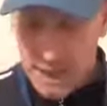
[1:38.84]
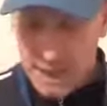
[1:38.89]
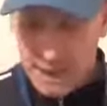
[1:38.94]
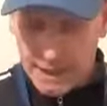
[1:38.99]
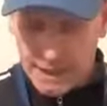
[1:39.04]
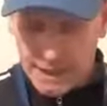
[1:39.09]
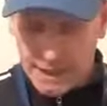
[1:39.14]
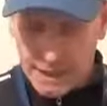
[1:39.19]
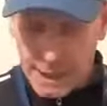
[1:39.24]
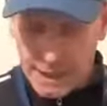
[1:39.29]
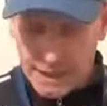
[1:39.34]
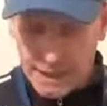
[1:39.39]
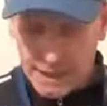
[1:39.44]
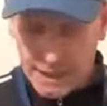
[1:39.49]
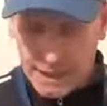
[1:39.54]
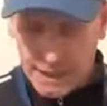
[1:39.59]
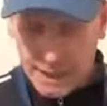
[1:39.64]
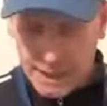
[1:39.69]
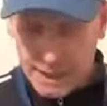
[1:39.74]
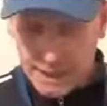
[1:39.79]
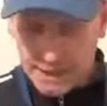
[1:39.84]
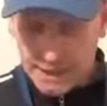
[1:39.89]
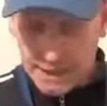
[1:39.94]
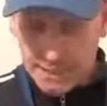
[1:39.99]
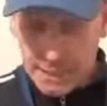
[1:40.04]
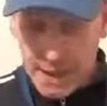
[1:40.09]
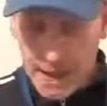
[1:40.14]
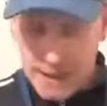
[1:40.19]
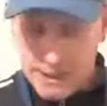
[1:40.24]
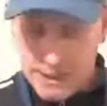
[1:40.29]
An accessory is
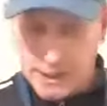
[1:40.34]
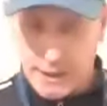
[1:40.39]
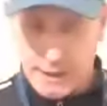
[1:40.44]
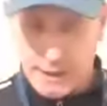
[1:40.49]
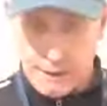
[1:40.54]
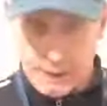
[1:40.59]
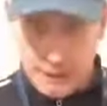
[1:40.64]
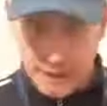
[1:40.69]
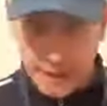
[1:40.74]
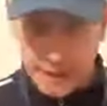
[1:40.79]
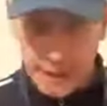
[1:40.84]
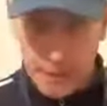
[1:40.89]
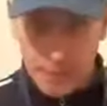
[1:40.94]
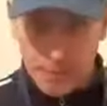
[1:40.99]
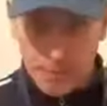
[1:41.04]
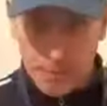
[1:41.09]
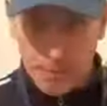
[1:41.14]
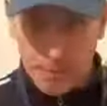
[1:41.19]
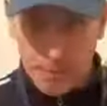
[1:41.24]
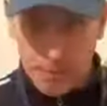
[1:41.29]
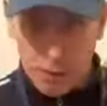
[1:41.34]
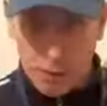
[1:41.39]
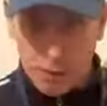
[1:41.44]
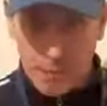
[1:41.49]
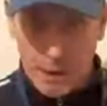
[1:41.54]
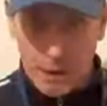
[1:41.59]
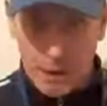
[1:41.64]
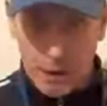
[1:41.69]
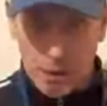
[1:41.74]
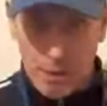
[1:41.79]
a person, do you hear that, people? No
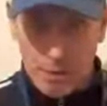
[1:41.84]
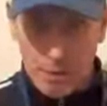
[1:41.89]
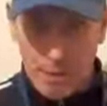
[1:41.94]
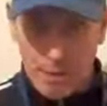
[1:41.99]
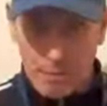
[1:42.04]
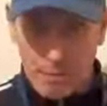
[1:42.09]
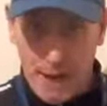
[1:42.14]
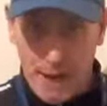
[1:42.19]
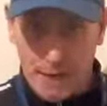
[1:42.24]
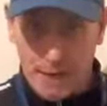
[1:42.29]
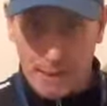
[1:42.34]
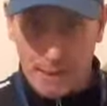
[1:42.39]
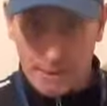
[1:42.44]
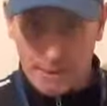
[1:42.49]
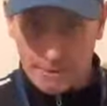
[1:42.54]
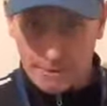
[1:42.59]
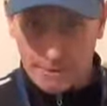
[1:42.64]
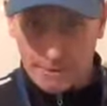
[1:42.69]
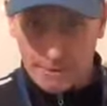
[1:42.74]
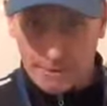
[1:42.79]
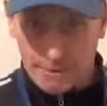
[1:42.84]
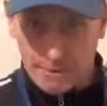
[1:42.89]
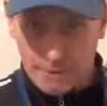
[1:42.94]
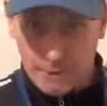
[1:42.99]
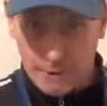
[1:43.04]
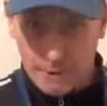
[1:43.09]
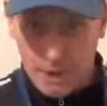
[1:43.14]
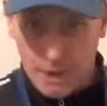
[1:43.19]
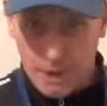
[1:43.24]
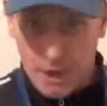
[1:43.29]
man or woman, person,
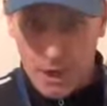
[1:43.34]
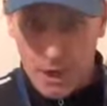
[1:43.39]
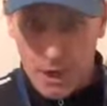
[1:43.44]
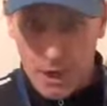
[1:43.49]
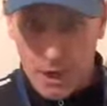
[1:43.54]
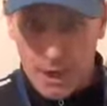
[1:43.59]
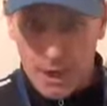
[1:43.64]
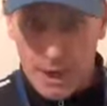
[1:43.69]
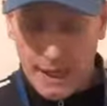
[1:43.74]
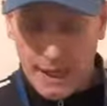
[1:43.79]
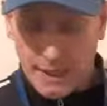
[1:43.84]
who